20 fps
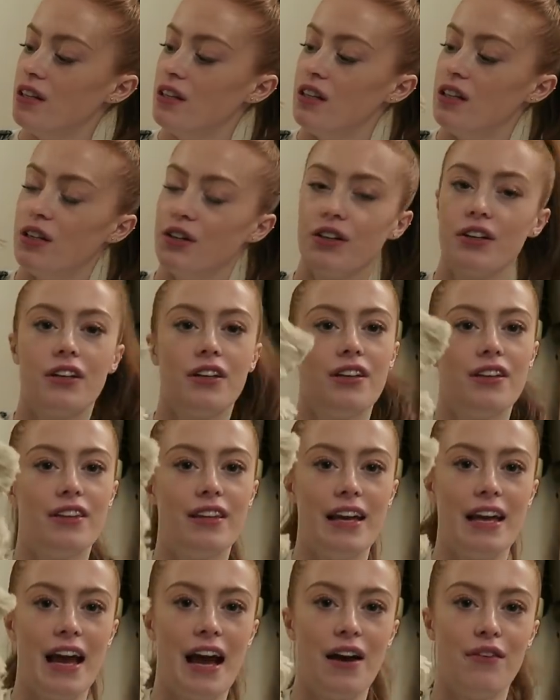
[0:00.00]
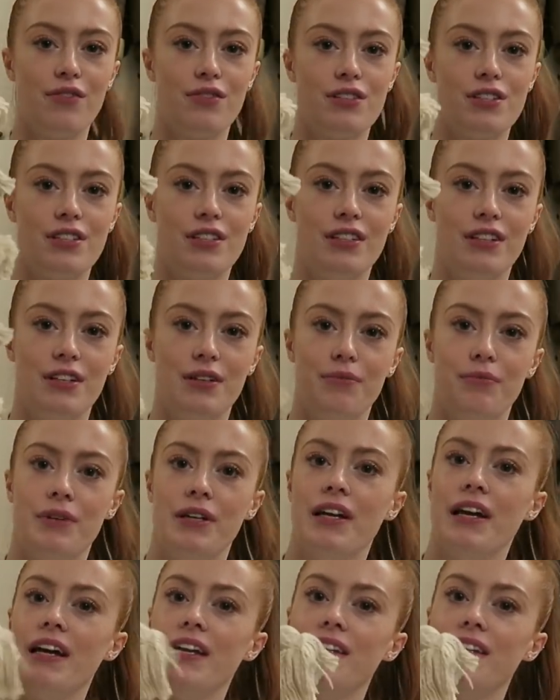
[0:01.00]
look they have to them